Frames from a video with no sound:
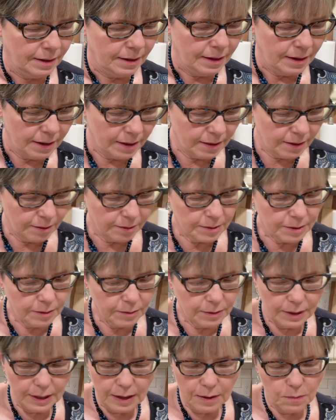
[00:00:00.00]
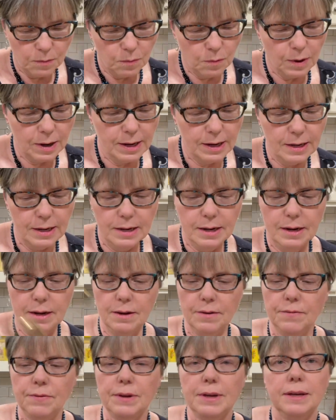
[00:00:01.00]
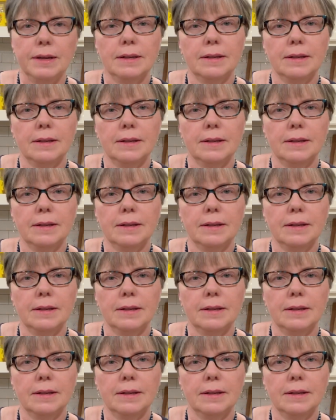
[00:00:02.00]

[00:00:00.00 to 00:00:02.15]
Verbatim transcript: And there's only one of these